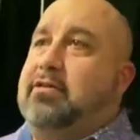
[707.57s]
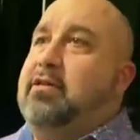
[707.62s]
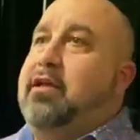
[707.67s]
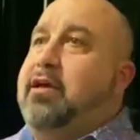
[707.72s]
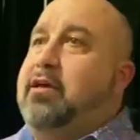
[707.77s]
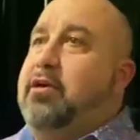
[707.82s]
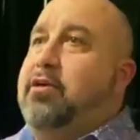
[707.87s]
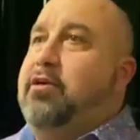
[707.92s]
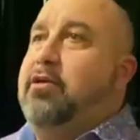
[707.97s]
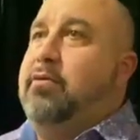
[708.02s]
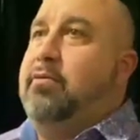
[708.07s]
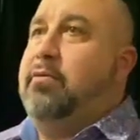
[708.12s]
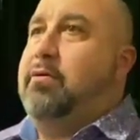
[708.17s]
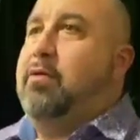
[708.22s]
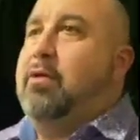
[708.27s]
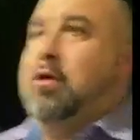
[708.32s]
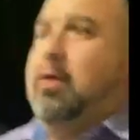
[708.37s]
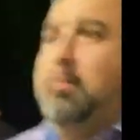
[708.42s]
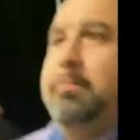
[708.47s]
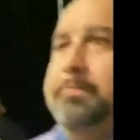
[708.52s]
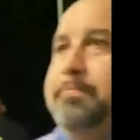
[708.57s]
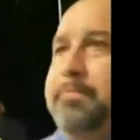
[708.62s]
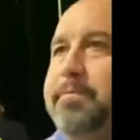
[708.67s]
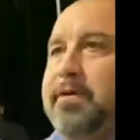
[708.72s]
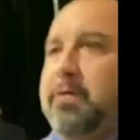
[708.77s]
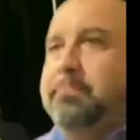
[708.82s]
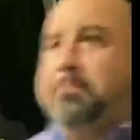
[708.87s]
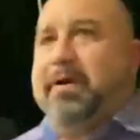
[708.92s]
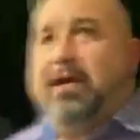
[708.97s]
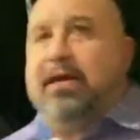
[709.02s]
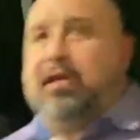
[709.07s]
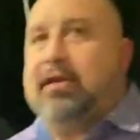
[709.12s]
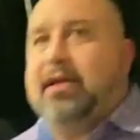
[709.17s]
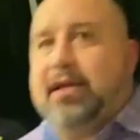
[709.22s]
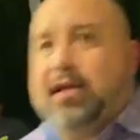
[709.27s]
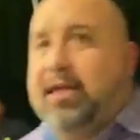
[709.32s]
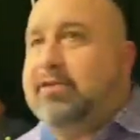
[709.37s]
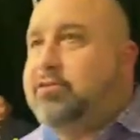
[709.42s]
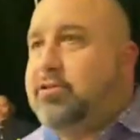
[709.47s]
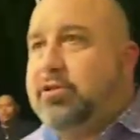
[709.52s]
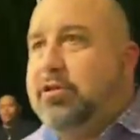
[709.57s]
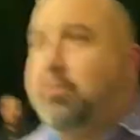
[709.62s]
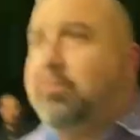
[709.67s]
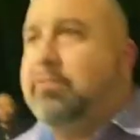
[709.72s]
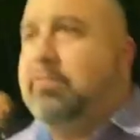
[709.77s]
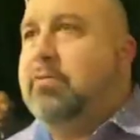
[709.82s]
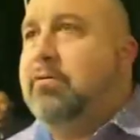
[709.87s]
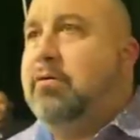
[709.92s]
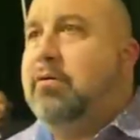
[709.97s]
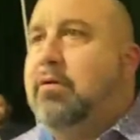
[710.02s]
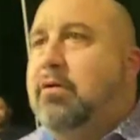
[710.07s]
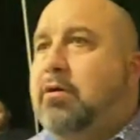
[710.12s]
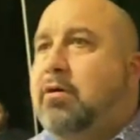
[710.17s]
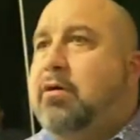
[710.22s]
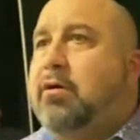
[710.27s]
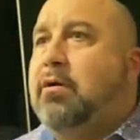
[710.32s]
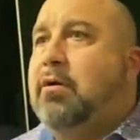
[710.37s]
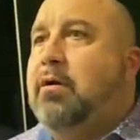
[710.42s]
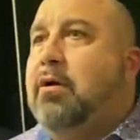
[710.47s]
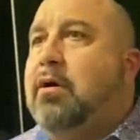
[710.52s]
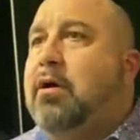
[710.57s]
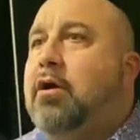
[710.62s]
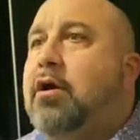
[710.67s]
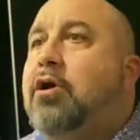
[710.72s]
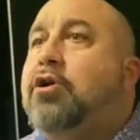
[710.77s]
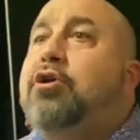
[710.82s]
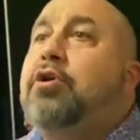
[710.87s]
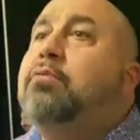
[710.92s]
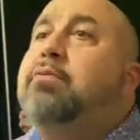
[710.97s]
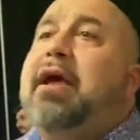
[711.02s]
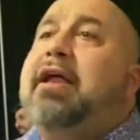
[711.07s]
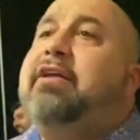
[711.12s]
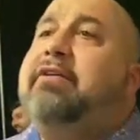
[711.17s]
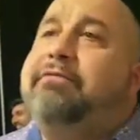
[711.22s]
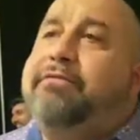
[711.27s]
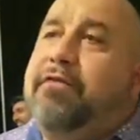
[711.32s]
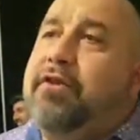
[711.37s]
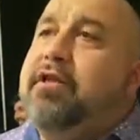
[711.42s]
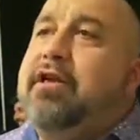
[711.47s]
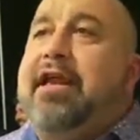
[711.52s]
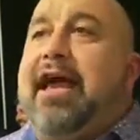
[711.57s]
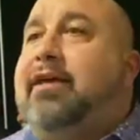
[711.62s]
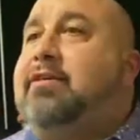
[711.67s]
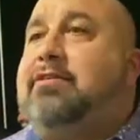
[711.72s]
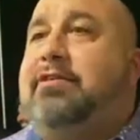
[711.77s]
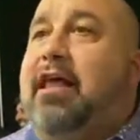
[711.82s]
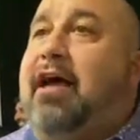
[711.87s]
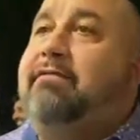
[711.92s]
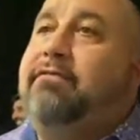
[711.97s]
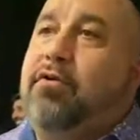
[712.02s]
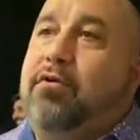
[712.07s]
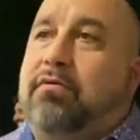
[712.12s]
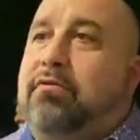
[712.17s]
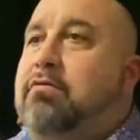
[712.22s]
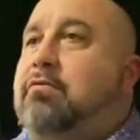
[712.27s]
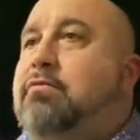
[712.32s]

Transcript: Like, competing again soon? You're ready for the next level.